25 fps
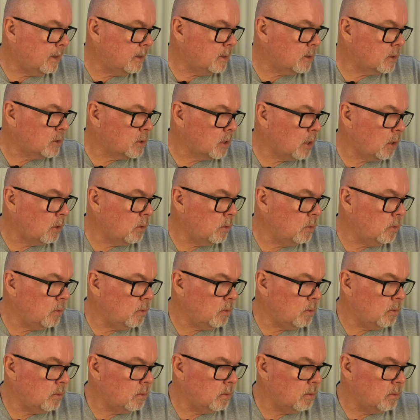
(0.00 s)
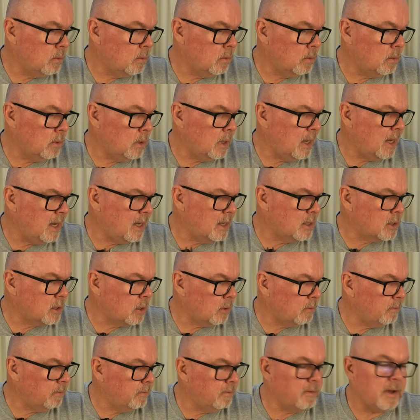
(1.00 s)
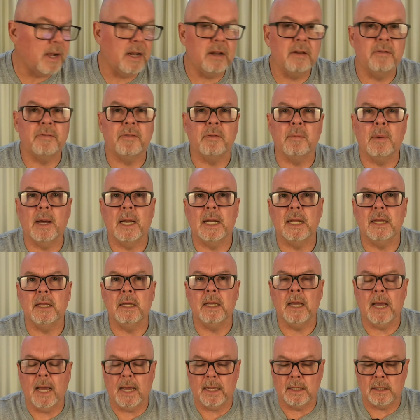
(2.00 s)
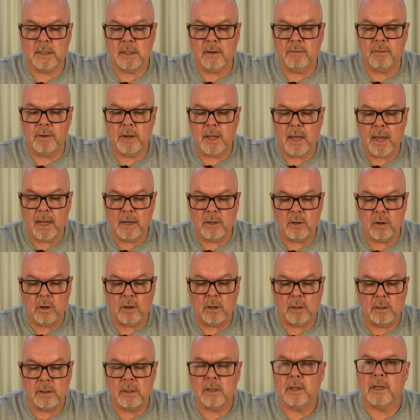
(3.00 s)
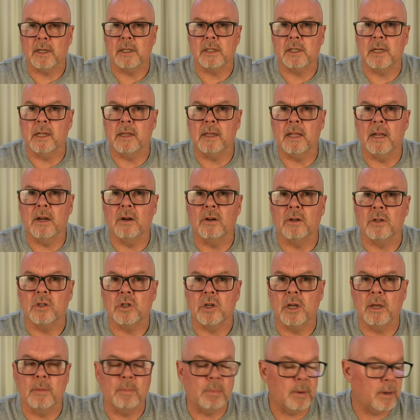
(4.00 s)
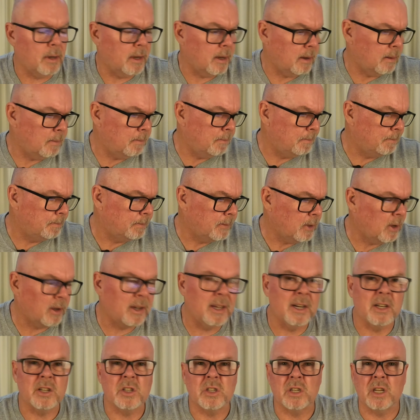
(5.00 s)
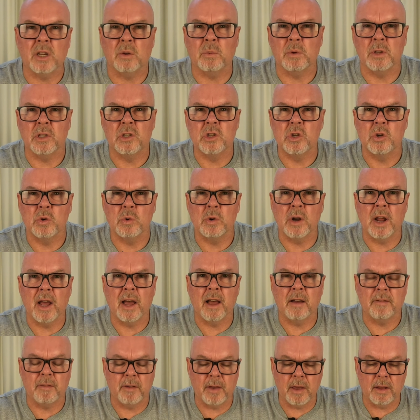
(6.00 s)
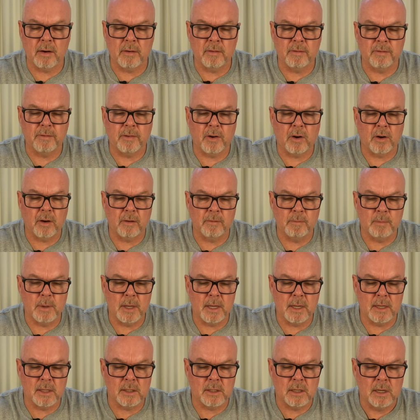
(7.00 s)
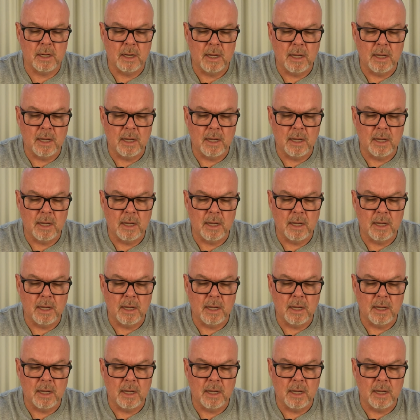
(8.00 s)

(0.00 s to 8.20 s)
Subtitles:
So value for money at $78. Like I said, they're not cheap. I'm going to stick with 2.5 out of 5 beers.